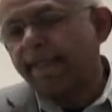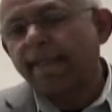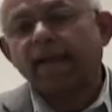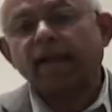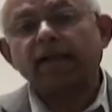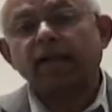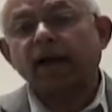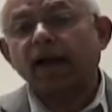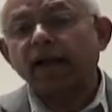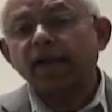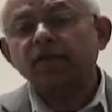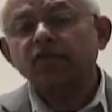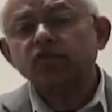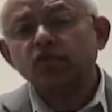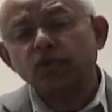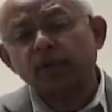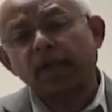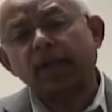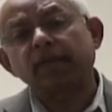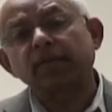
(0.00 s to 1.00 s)
And
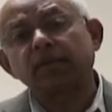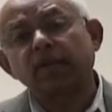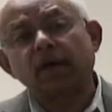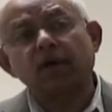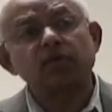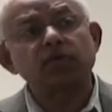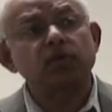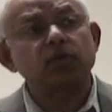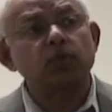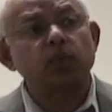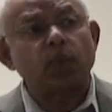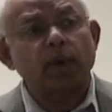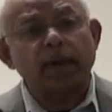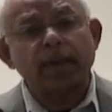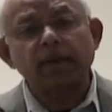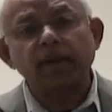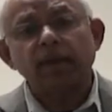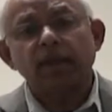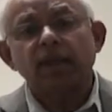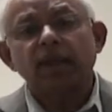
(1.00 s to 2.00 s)
ISO
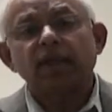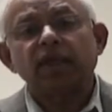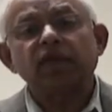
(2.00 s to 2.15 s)
9001,